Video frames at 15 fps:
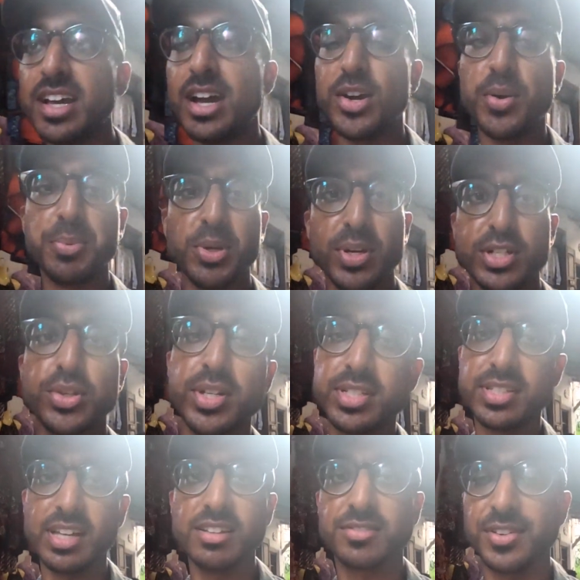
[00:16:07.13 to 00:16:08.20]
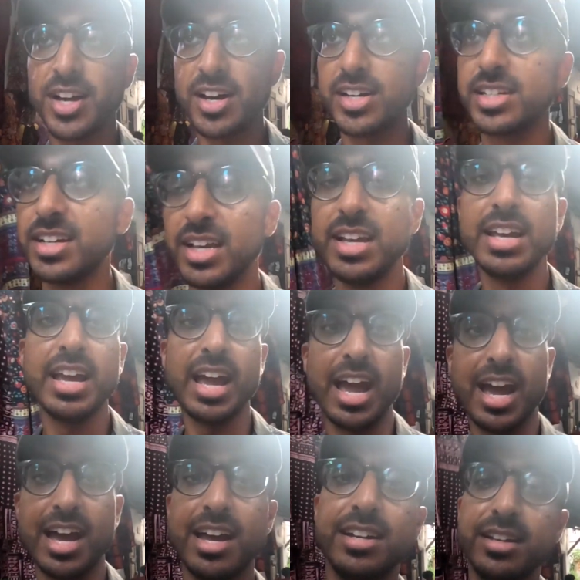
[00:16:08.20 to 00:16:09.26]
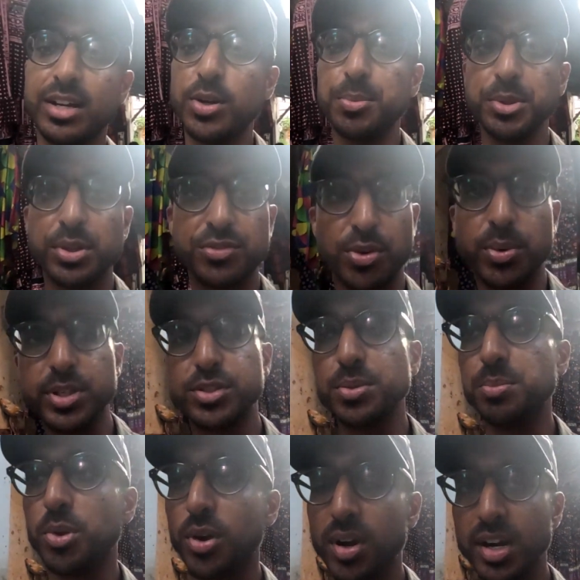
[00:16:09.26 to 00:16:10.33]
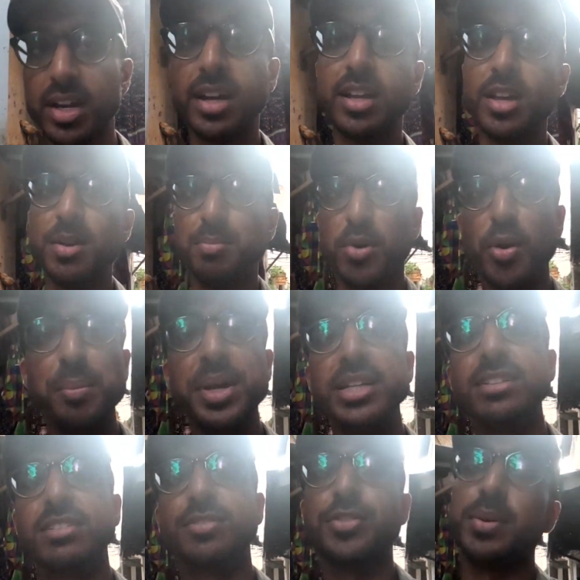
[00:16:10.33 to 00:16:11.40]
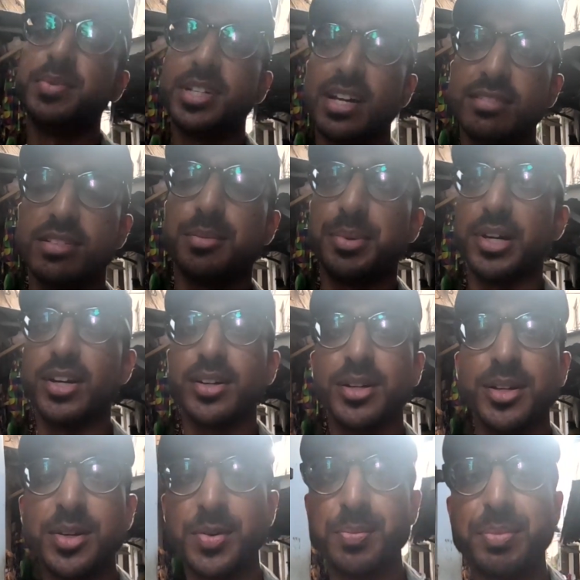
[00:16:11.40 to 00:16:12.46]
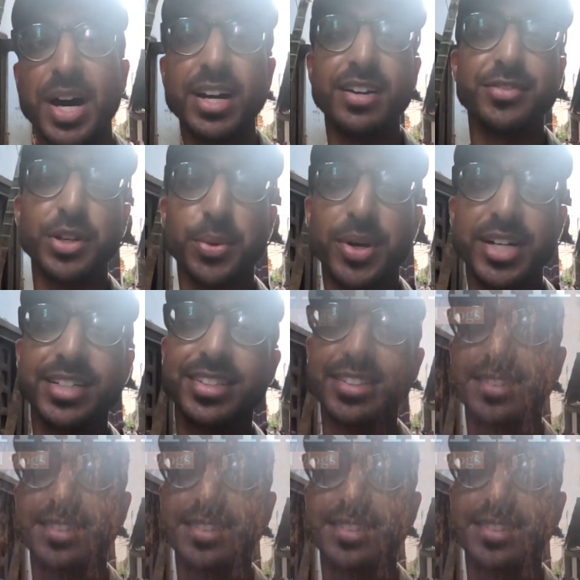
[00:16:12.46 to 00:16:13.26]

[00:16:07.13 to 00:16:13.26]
I hope you enjoyed today's vlog, and I hope you look forward to more moments from Zanzibar. Bye, everyone.